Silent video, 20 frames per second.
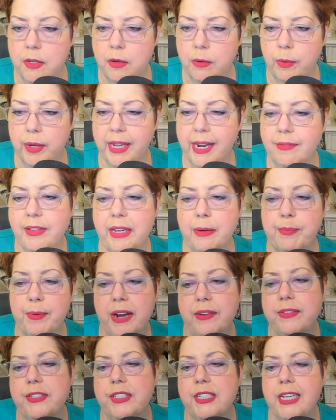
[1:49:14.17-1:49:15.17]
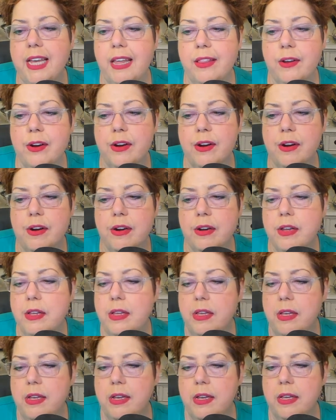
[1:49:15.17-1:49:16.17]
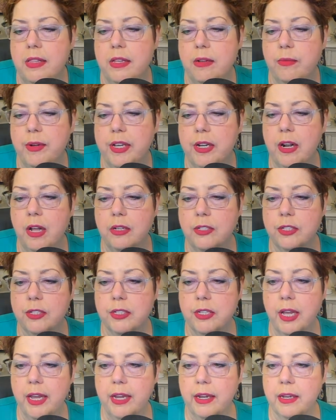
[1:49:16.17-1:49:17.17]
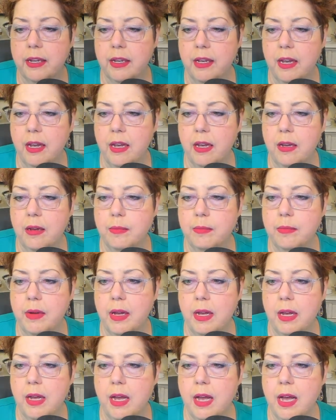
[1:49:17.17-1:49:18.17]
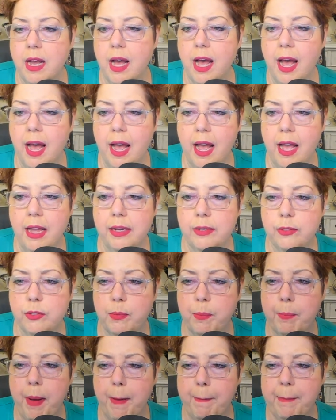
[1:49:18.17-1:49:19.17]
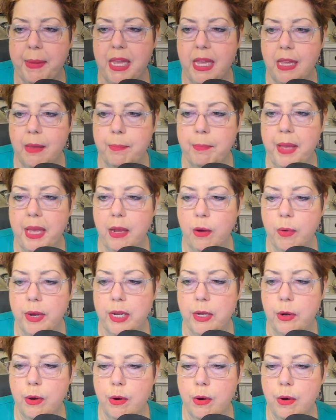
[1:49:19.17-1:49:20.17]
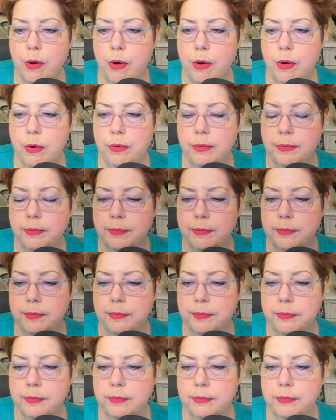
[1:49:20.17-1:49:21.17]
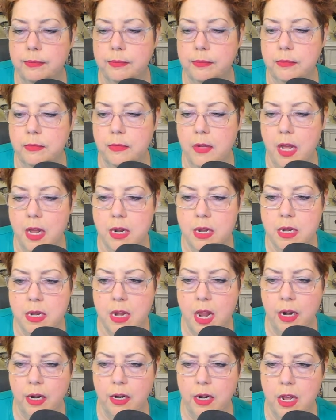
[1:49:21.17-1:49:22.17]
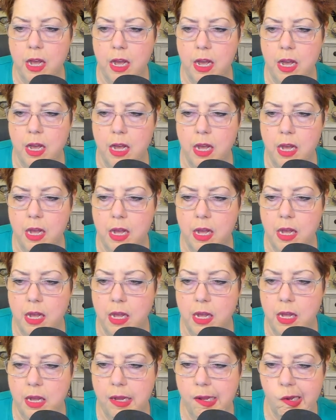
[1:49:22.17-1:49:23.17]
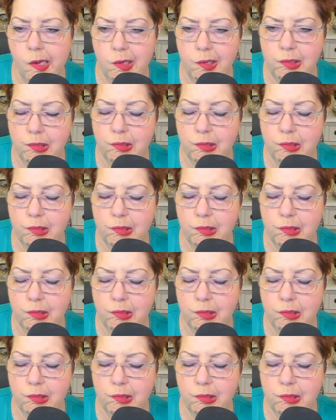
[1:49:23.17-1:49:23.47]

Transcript: We can have like breakfast together and then we could all just like, I do puppy penguino. Na na na na.